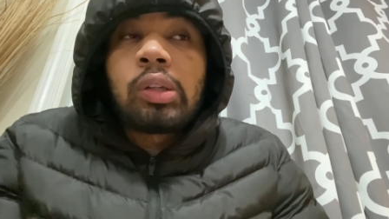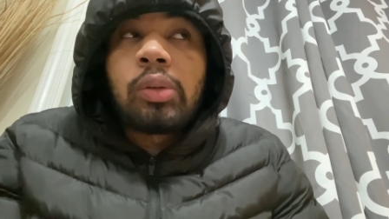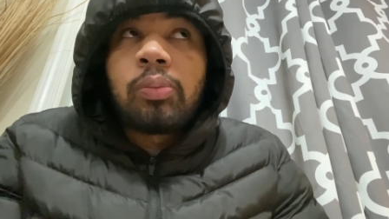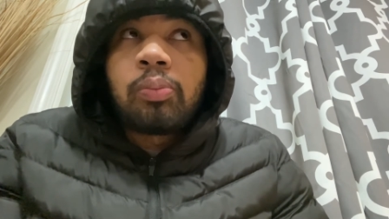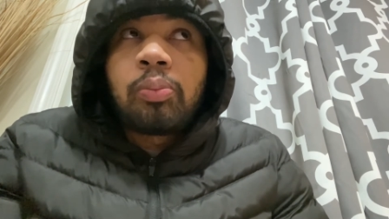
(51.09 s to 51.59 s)

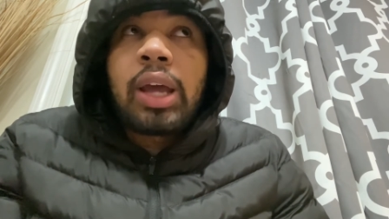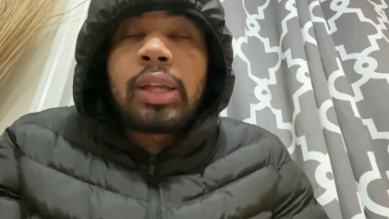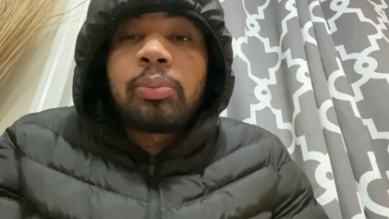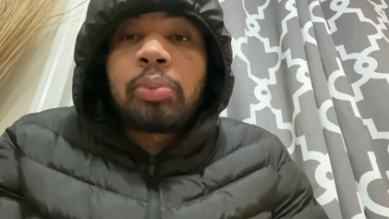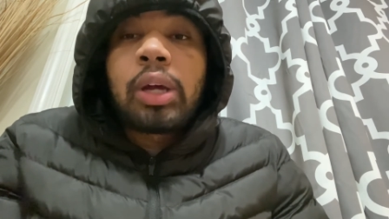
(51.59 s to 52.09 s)
He
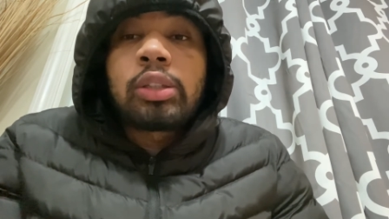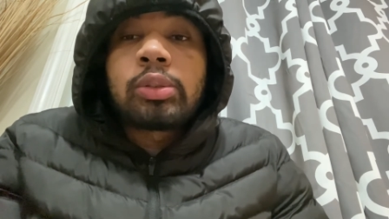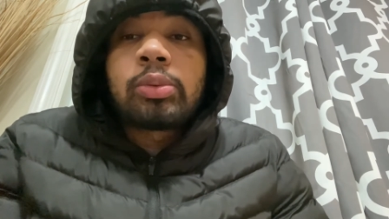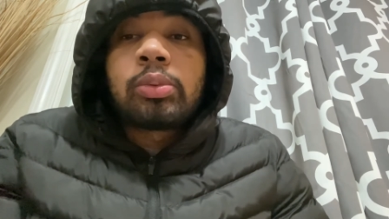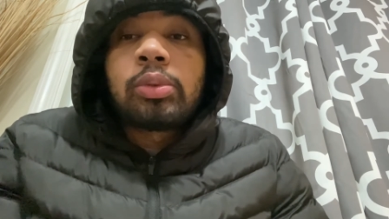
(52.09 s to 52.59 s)
might
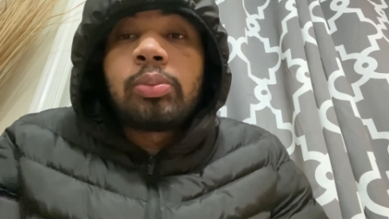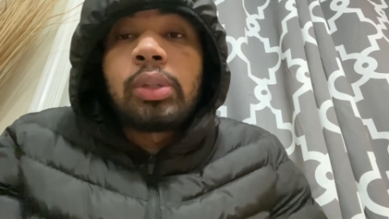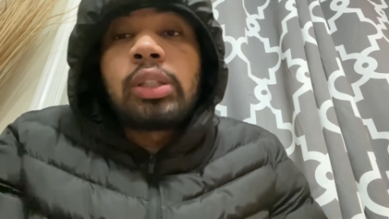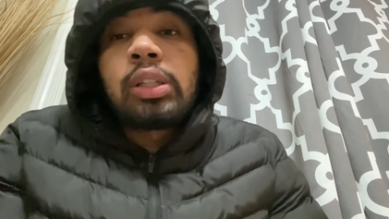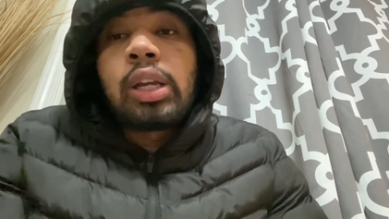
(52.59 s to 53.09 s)
possibly
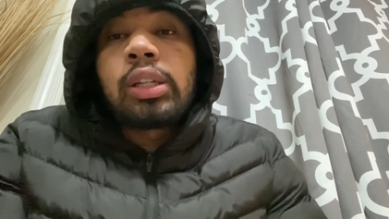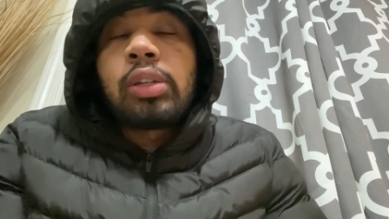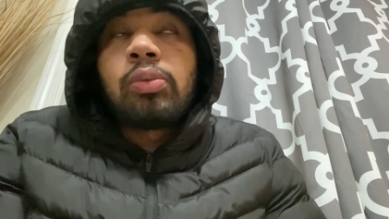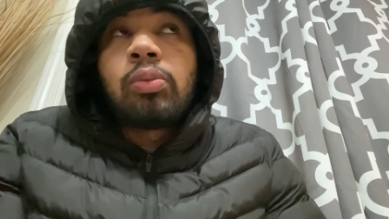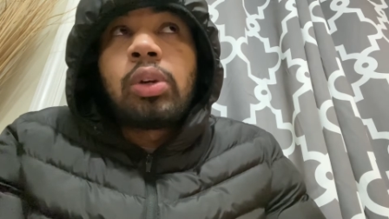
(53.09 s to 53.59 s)
be. Like,
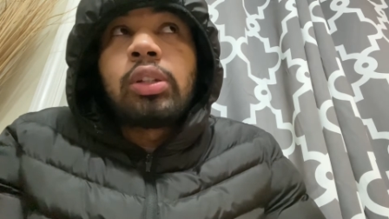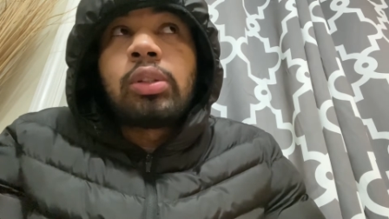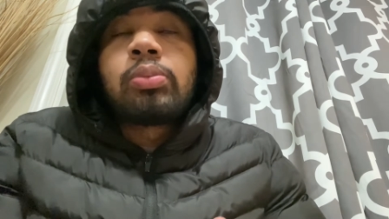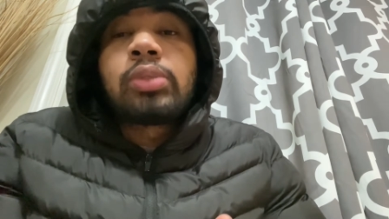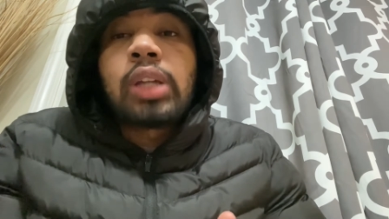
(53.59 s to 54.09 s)
he one of
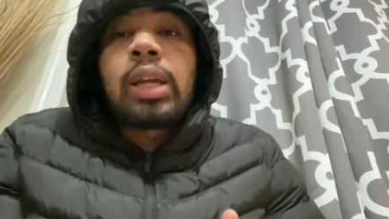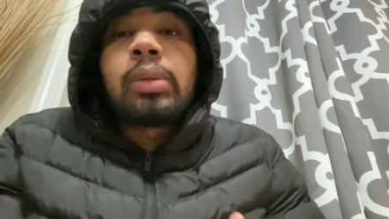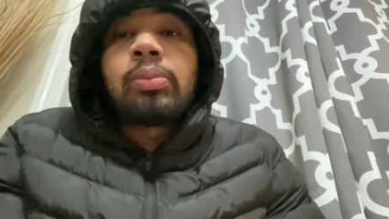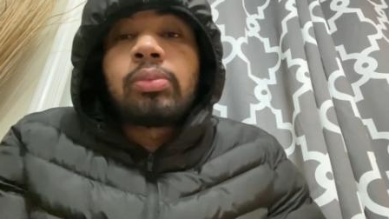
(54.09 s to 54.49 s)
them type